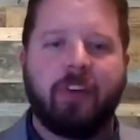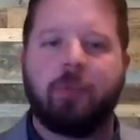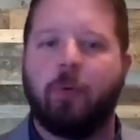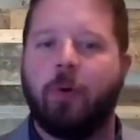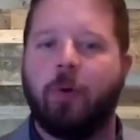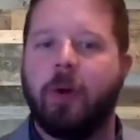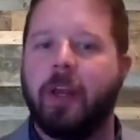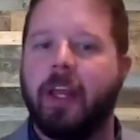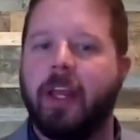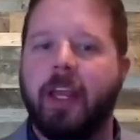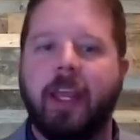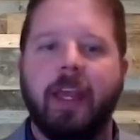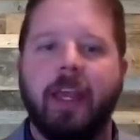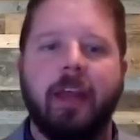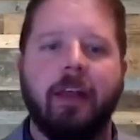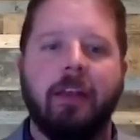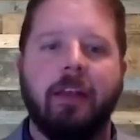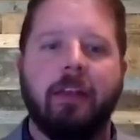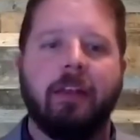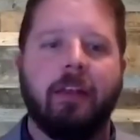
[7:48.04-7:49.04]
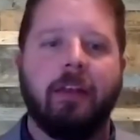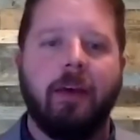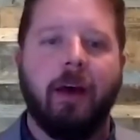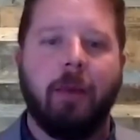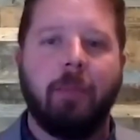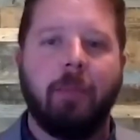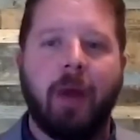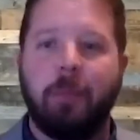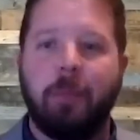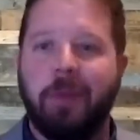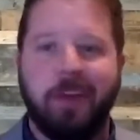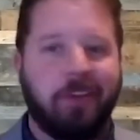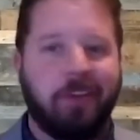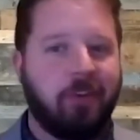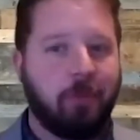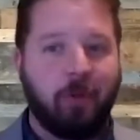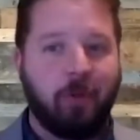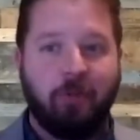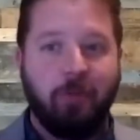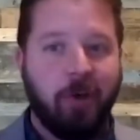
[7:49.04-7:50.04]
of exporting, again, um, not
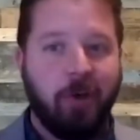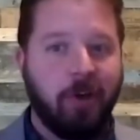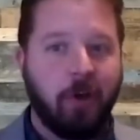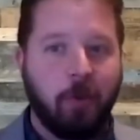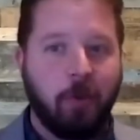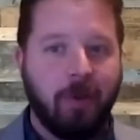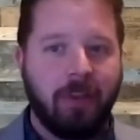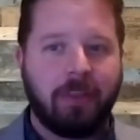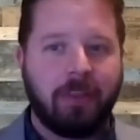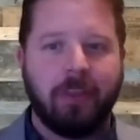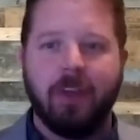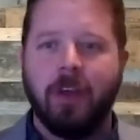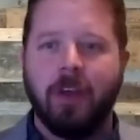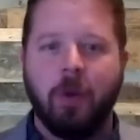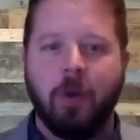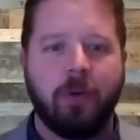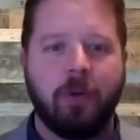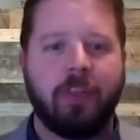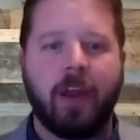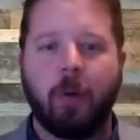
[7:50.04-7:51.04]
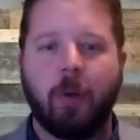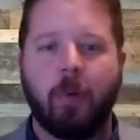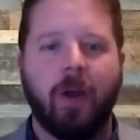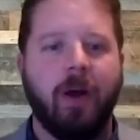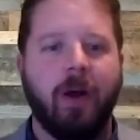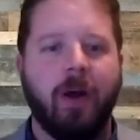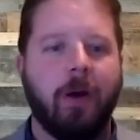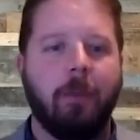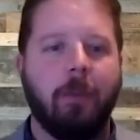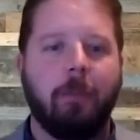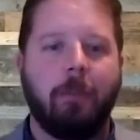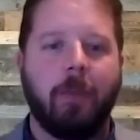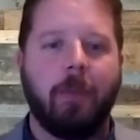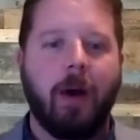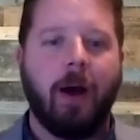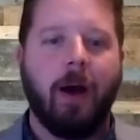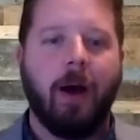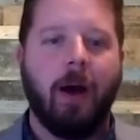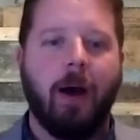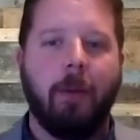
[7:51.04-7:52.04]
being super familiar with, with that realm,
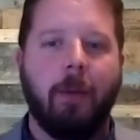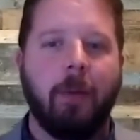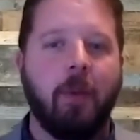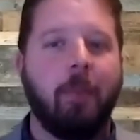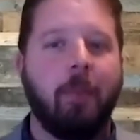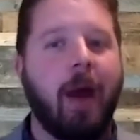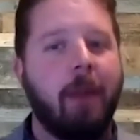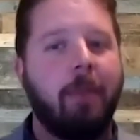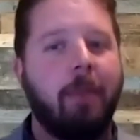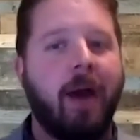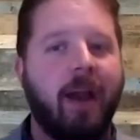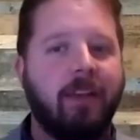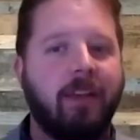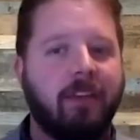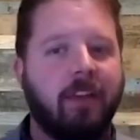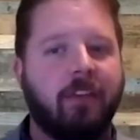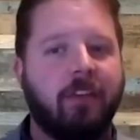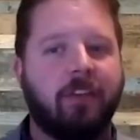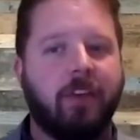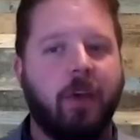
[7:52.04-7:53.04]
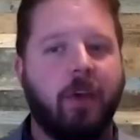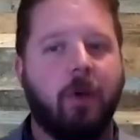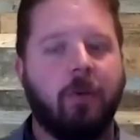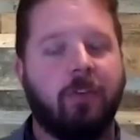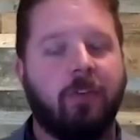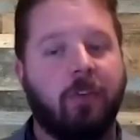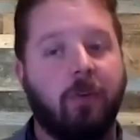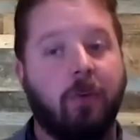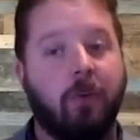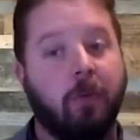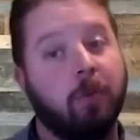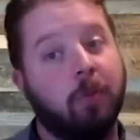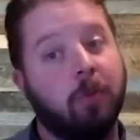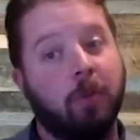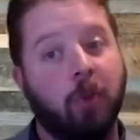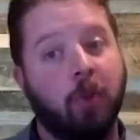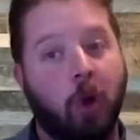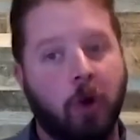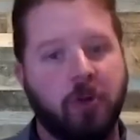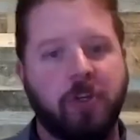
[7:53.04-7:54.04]
um, you know, my mind tends to go
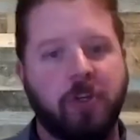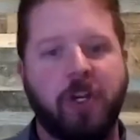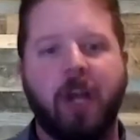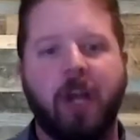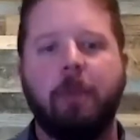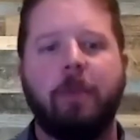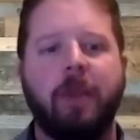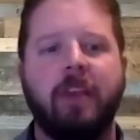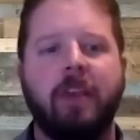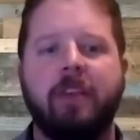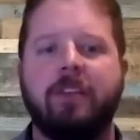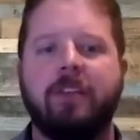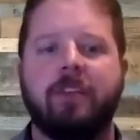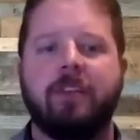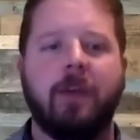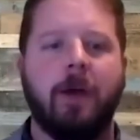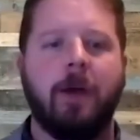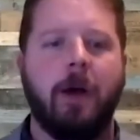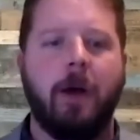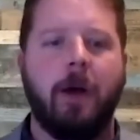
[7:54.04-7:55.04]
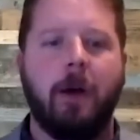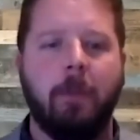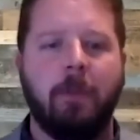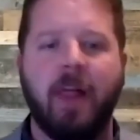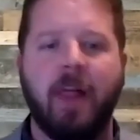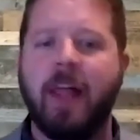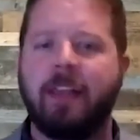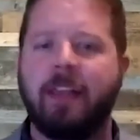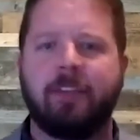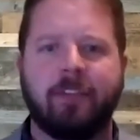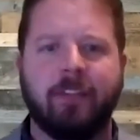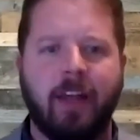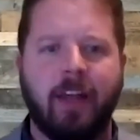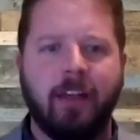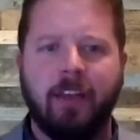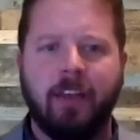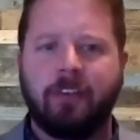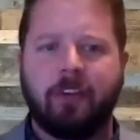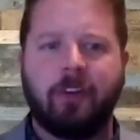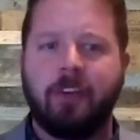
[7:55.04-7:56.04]
to larger companies, um, but
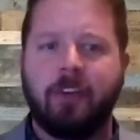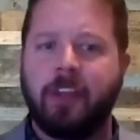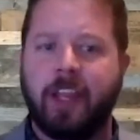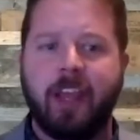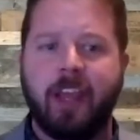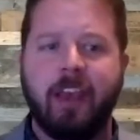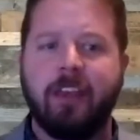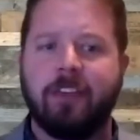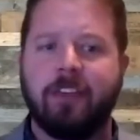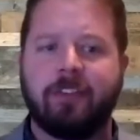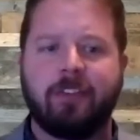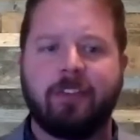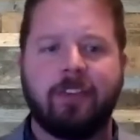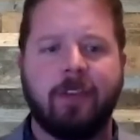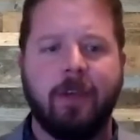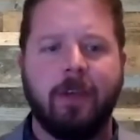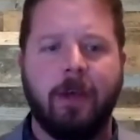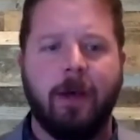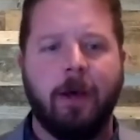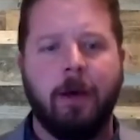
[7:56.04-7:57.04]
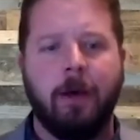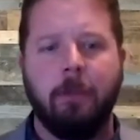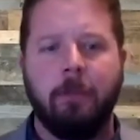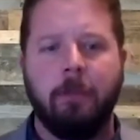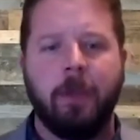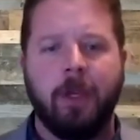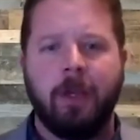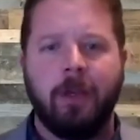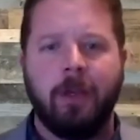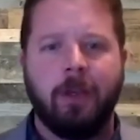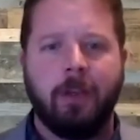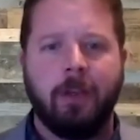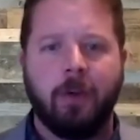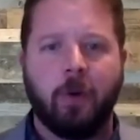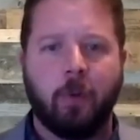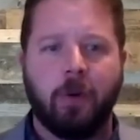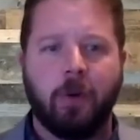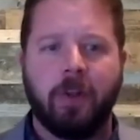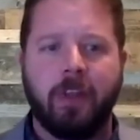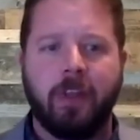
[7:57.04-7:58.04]
that's not necessarily the case. Um,
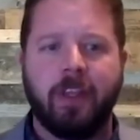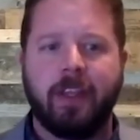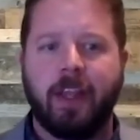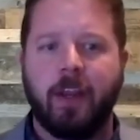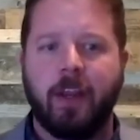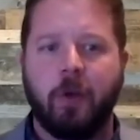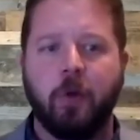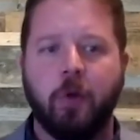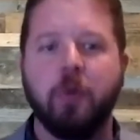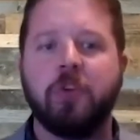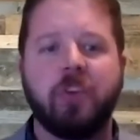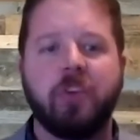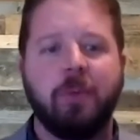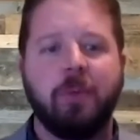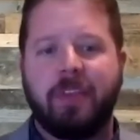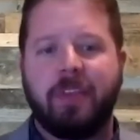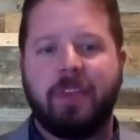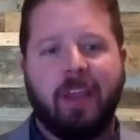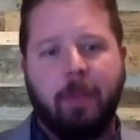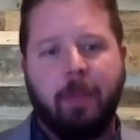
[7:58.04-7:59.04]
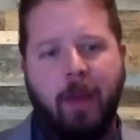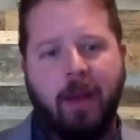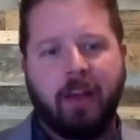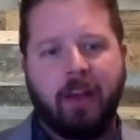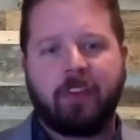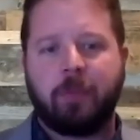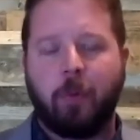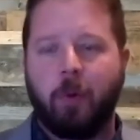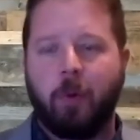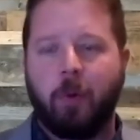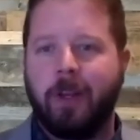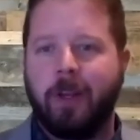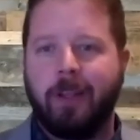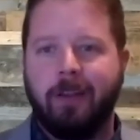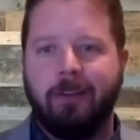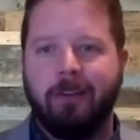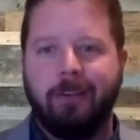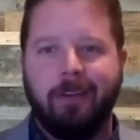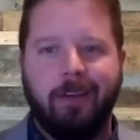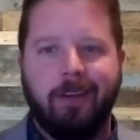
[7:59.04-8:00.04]
you know, really kind of who should be thinking about
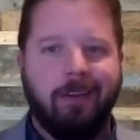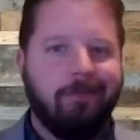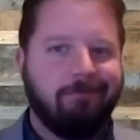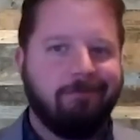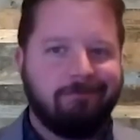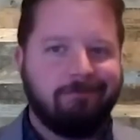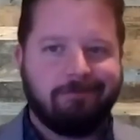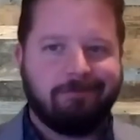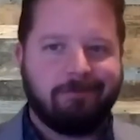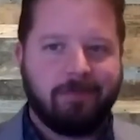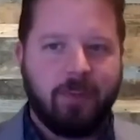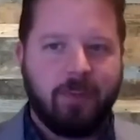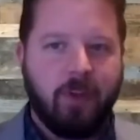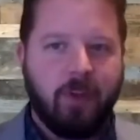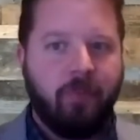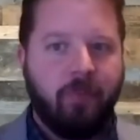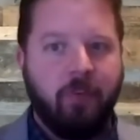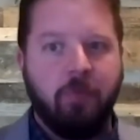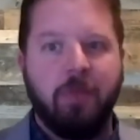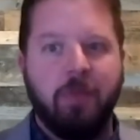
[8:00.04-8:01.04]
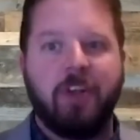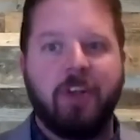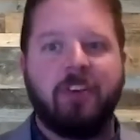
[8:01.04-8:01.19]
exporting, and, and, you know, you